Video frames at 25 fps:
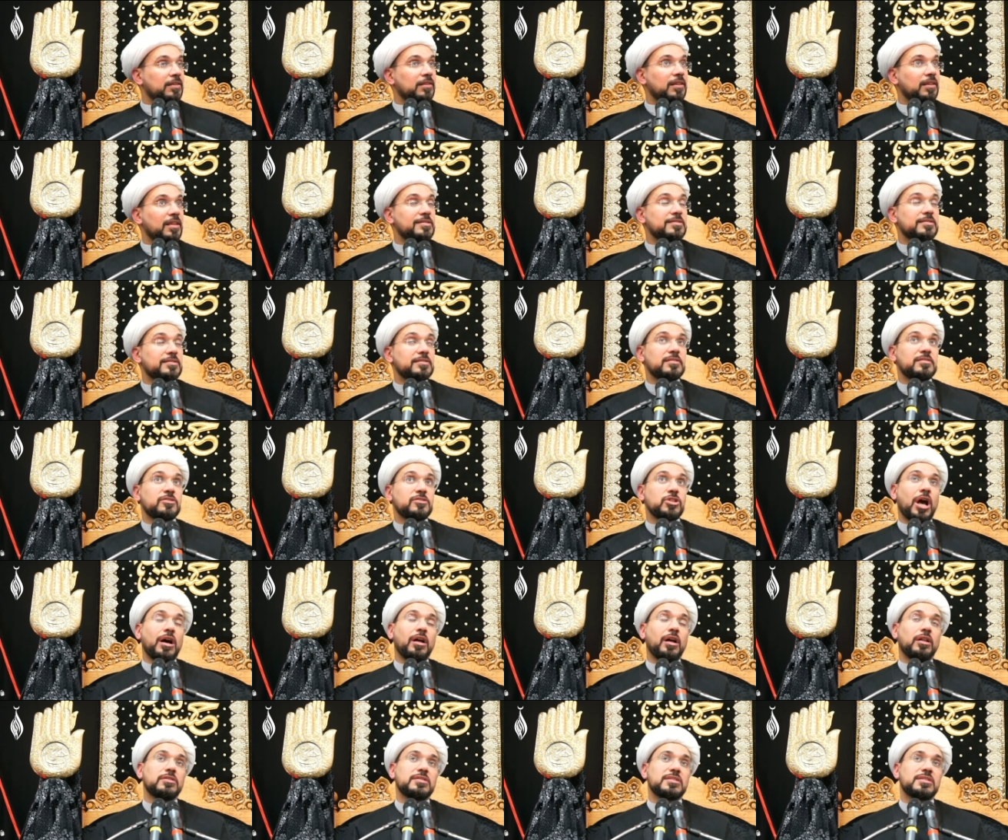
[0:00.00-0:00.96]
This
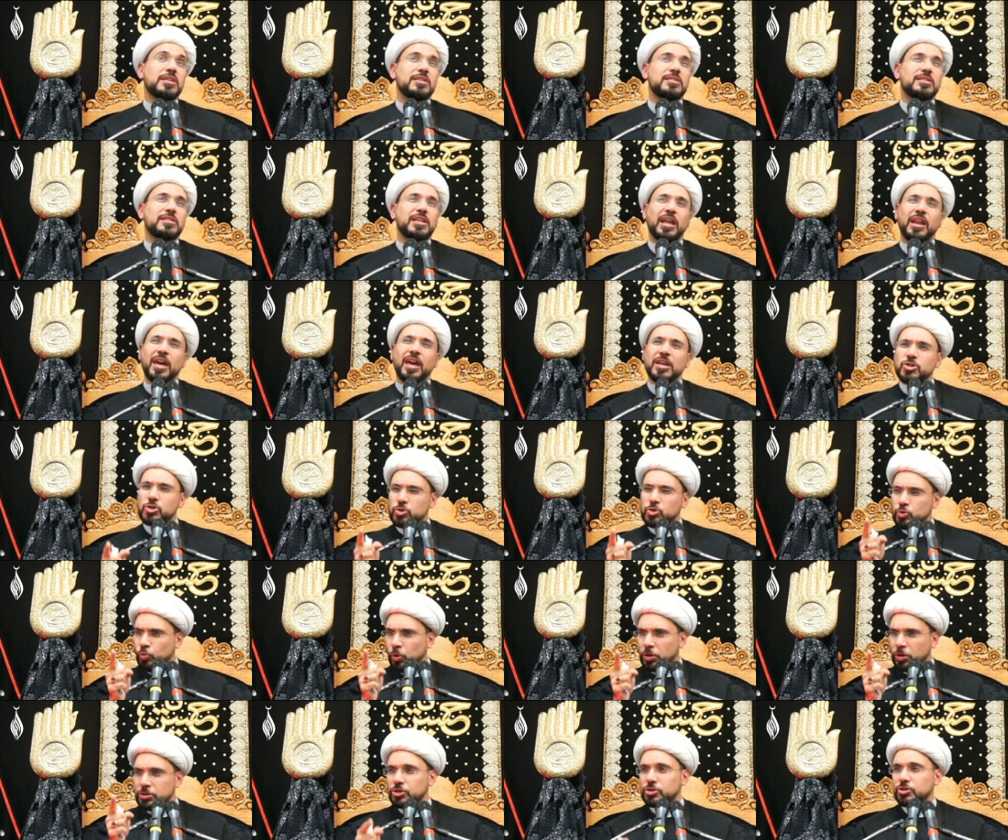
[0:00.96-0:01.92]
child says, can I just
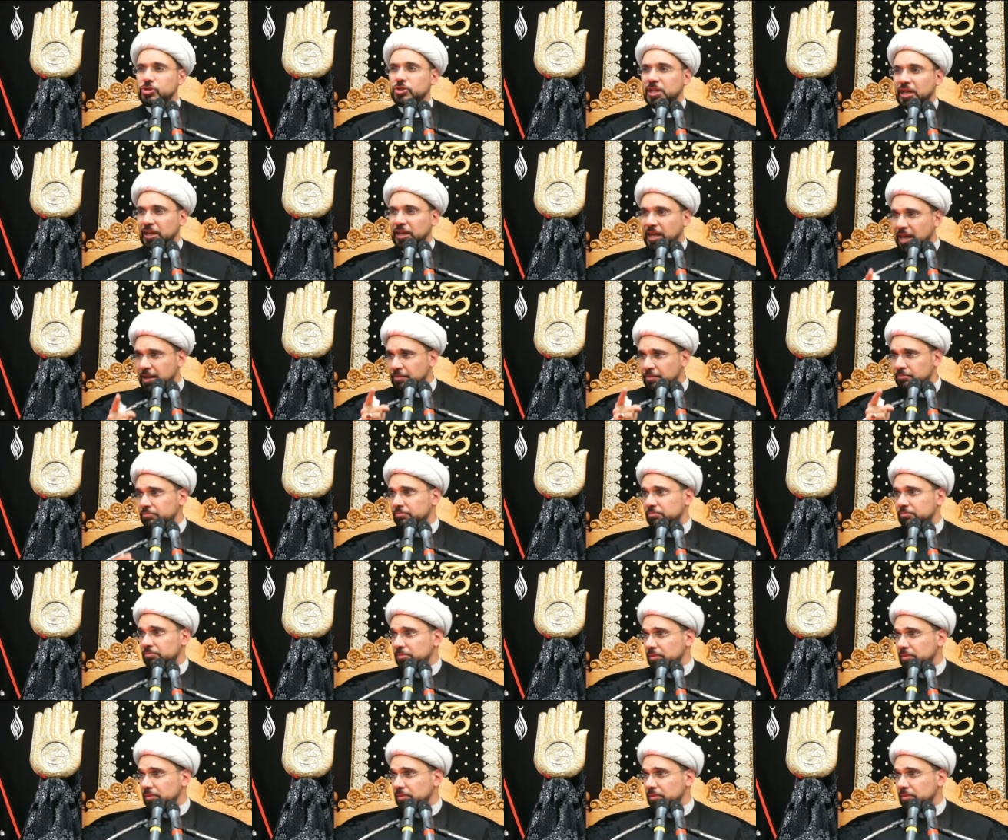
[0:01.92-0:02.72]
watch the game?